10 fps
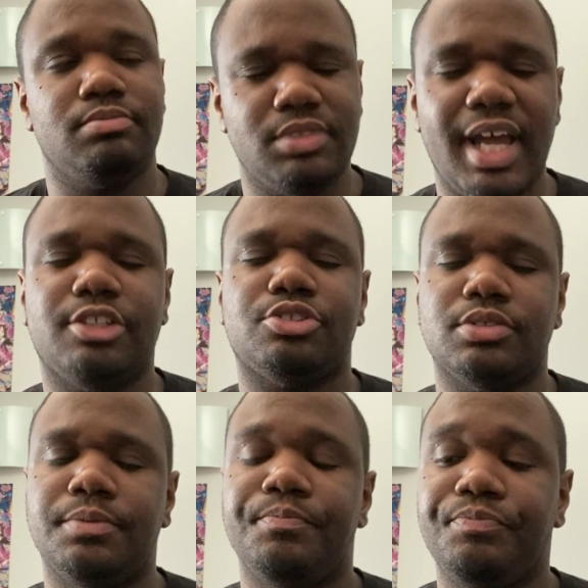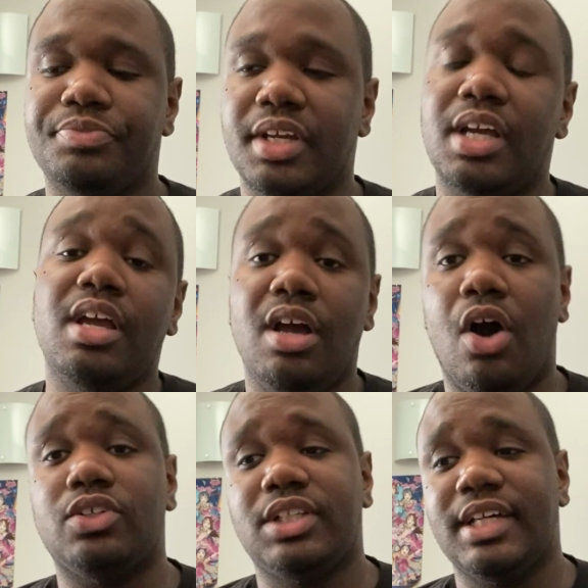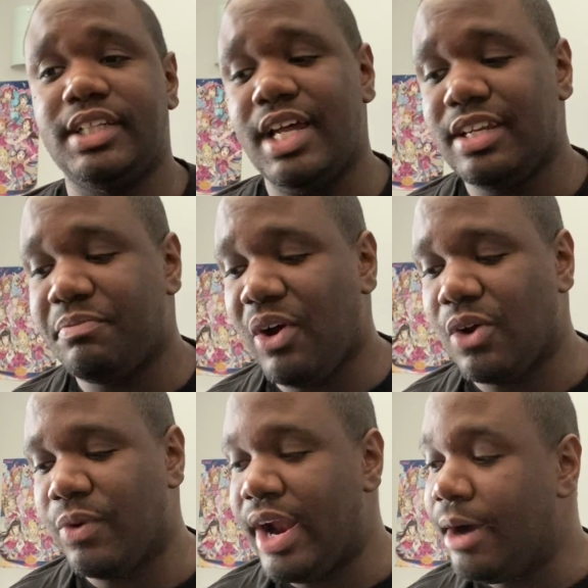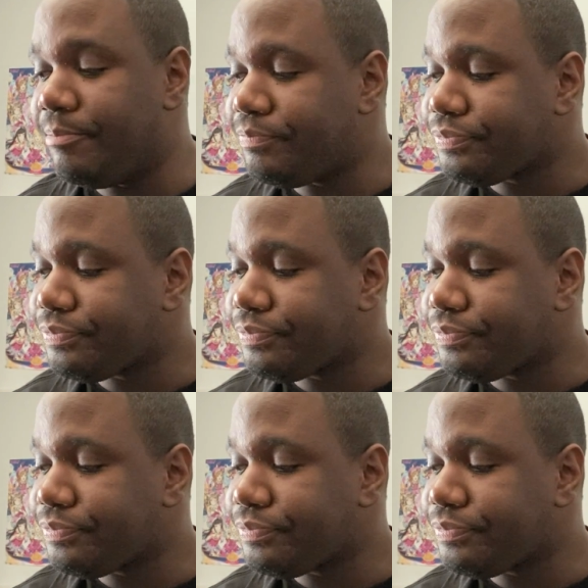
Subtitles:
natural. I also like the ending part when